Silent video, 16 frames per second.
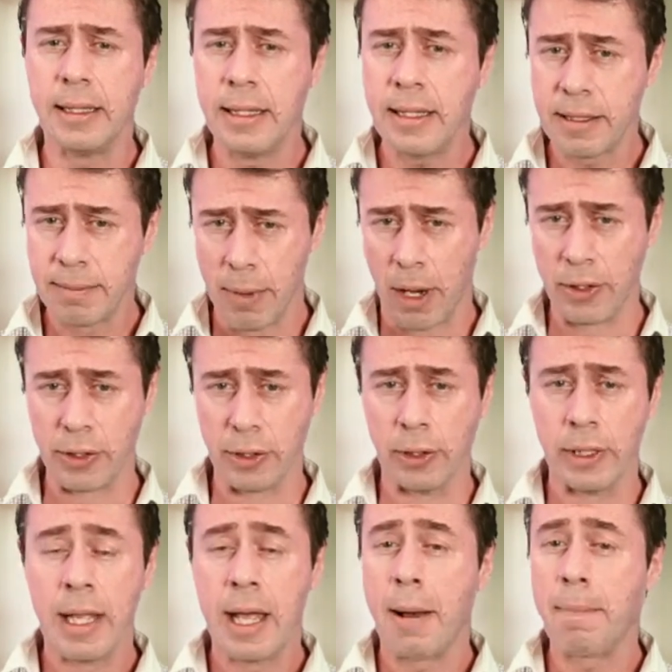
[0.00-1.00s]
in this
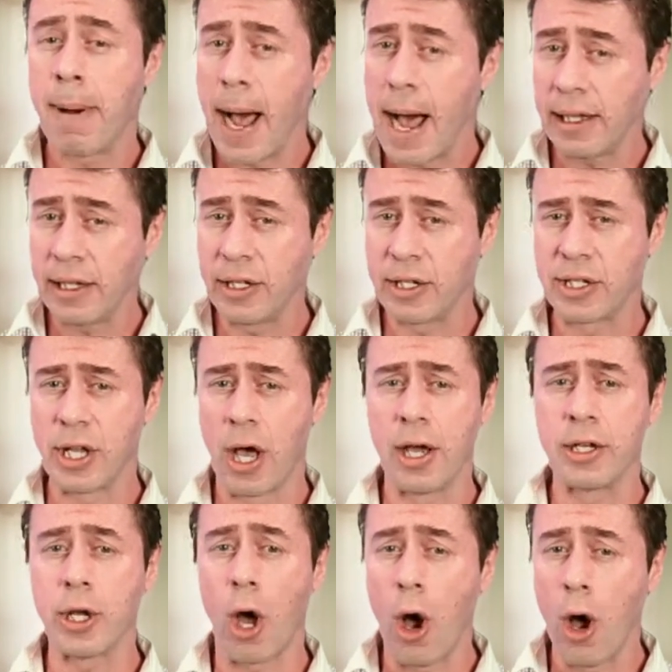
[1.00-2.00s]
module are partly
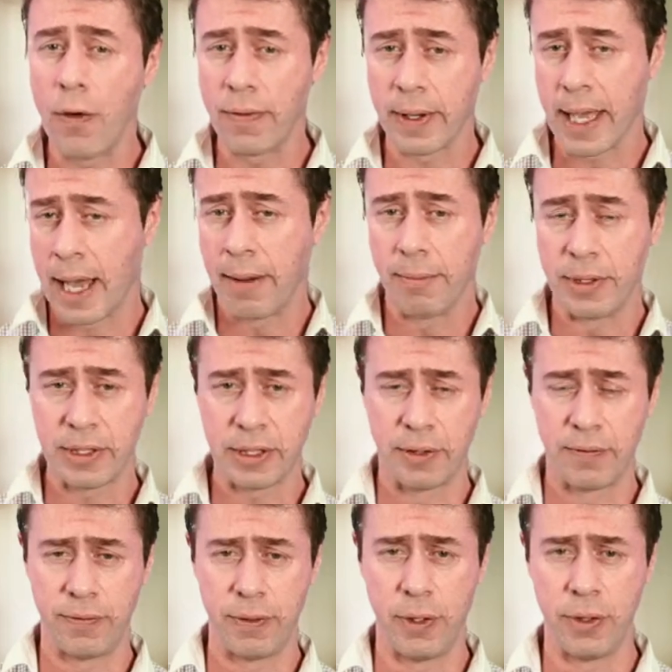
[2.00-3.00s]
designed to overcome this
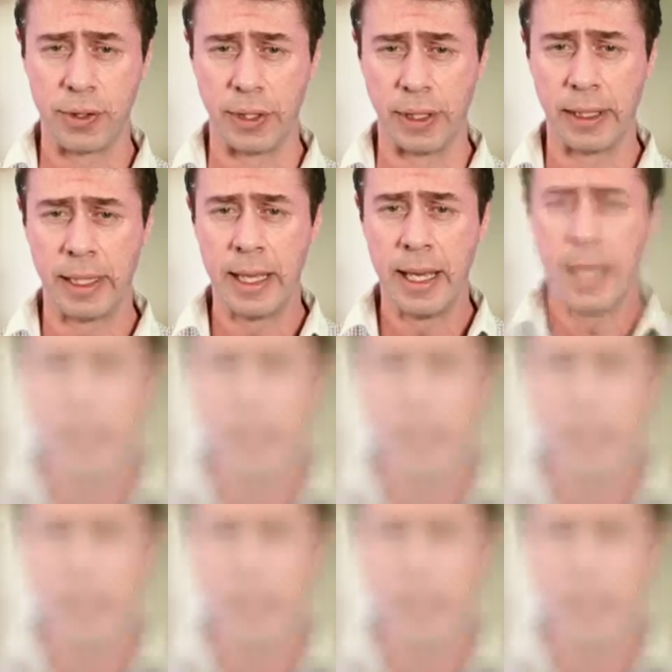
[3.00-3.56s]
confusion.